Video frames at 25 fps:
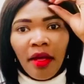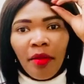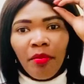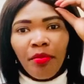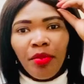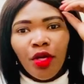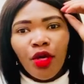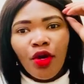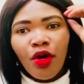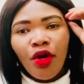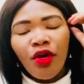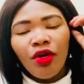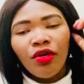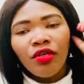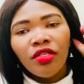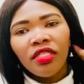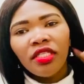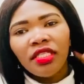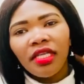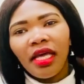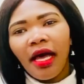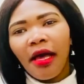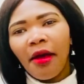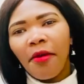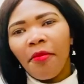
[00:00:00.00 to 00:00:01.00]
because
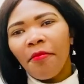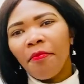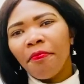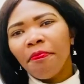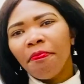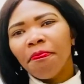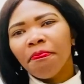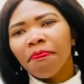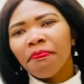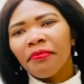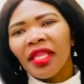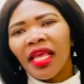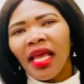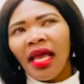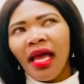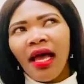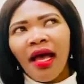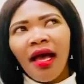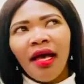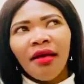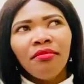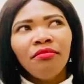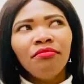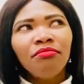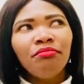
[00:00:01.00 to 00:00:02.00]

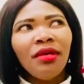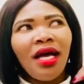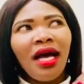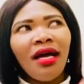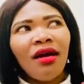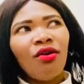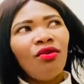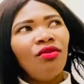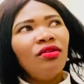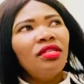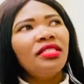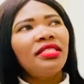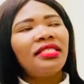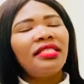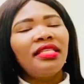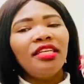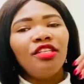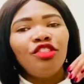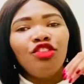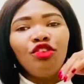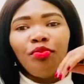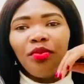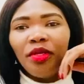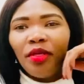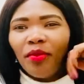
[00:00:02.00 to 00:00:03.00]
I always say
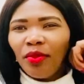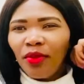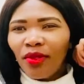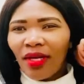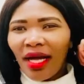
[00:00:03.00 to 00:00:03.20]
to people,